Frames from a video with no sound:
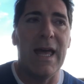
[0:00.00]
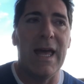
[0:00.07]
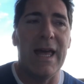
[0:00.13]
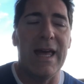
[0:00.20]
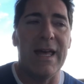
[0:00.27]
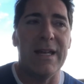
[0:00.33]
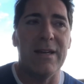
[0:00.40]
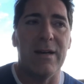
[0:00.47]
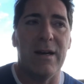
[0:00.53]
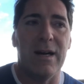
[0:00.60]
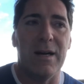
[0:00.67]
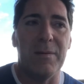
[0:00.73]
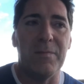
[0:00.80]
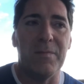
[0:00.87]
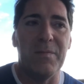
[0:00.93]
And
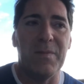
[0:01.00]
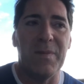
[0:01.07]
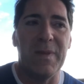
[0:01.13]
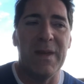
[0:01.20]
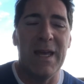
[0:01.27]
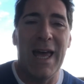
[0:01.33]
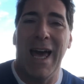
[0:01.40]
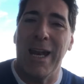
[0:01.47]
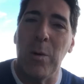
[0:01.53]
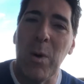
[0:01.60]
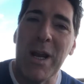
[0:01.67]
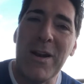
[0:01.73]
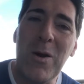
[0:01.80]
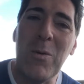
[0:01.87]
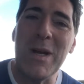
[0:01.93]
I
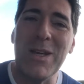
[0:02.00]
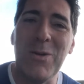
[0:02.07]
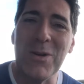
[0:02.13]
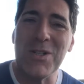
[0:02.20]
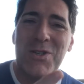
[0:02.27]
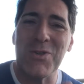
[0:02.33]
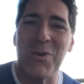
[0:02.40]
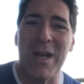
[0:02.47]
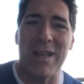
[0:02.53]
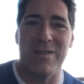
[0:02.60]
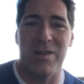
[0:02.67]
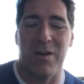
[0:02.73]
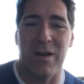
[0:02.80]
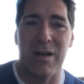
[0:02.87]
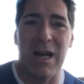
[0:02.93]
want to know what your strengths are.